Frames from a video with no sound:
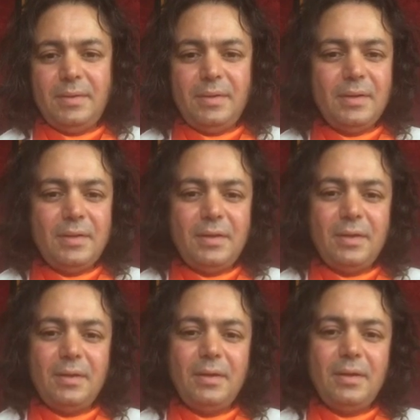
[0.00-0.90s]

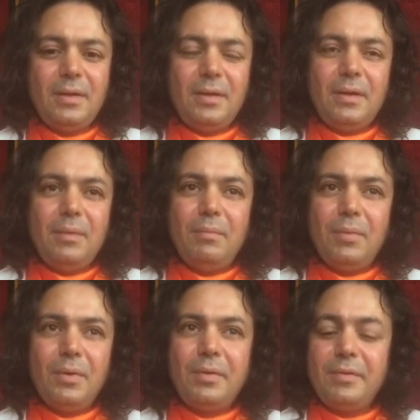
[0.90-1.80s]
Nothing
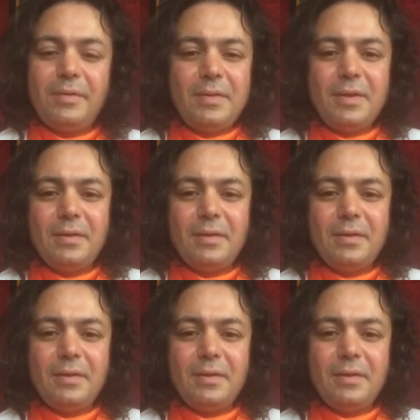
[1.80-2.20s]
more, nothing